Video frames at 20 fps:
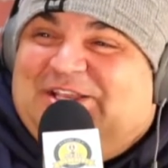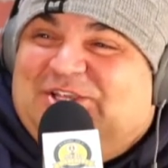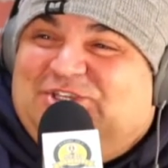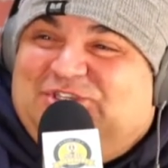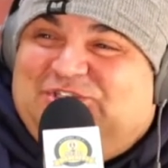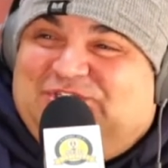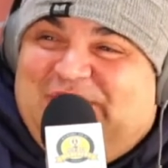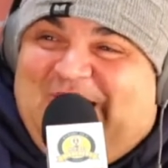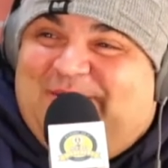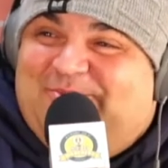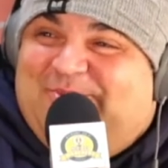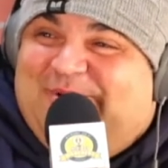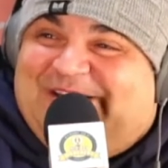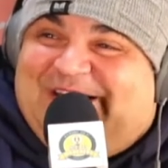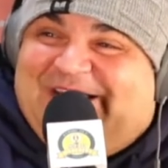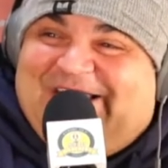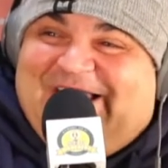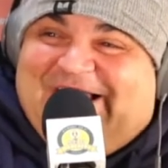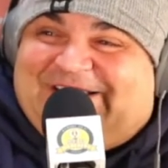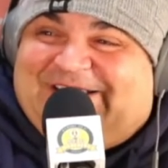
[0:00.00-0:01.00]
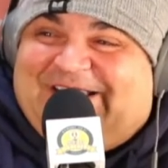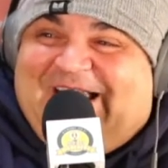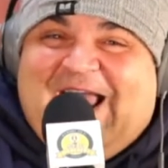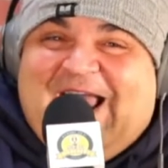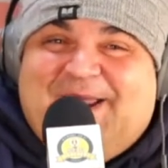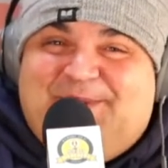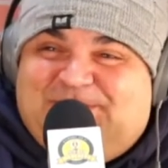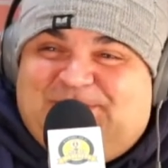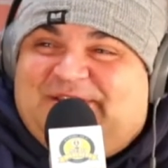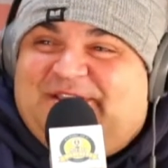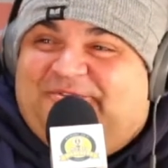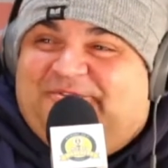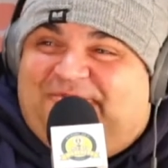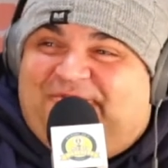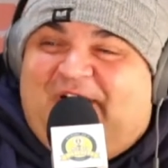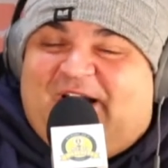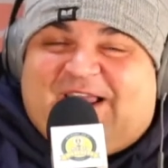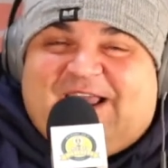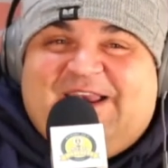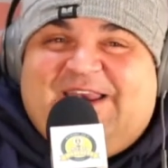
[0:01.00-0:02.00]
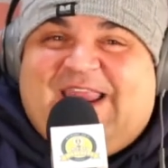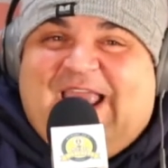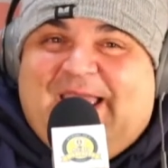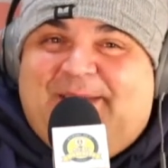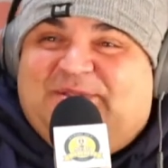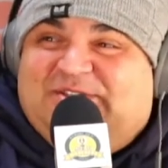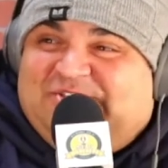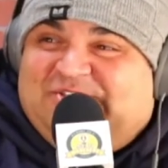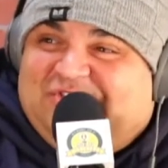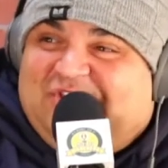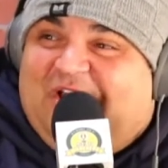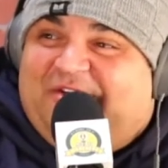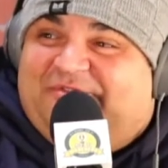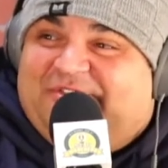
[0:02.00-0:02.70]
shit with the nicknames and the fucking name and stuff.